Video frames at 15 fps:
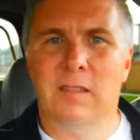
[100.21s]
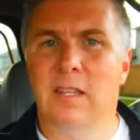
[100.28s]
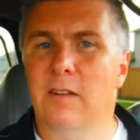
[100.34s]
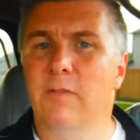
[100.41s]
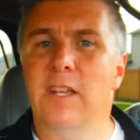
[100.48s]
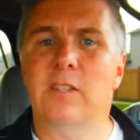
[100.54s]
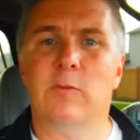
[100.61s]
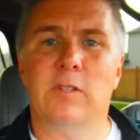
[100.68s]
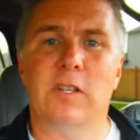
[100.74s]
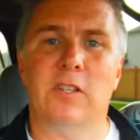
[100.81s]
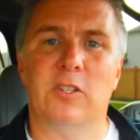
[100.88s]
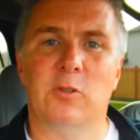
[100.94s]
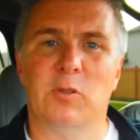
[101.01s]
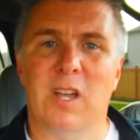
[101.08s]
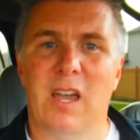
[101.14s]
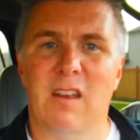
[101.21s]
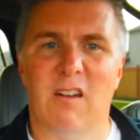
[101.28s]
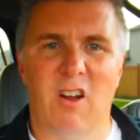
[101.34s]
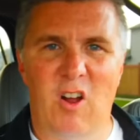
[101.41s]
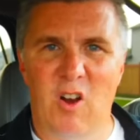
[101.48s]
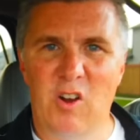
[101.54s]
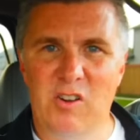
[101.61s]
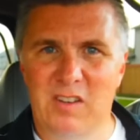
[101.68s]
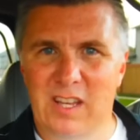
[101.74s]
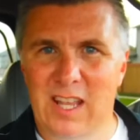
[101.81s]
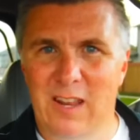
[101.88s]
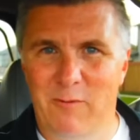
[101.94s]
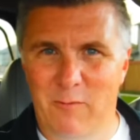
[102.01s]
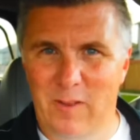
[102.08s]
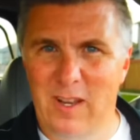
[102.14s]
The device was also kind of hard to
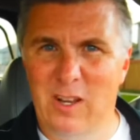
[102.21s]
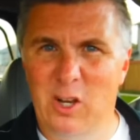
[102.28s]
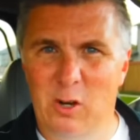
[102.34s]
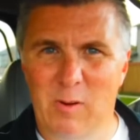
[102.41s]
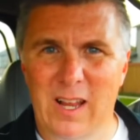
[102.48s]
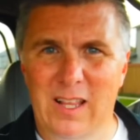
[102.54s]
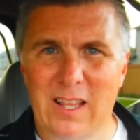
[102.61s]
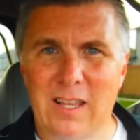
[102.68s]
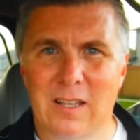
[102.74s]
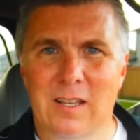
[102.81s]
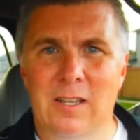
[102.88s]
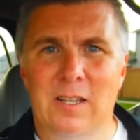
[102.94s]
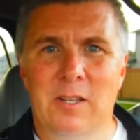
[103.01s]
get fitted correctly,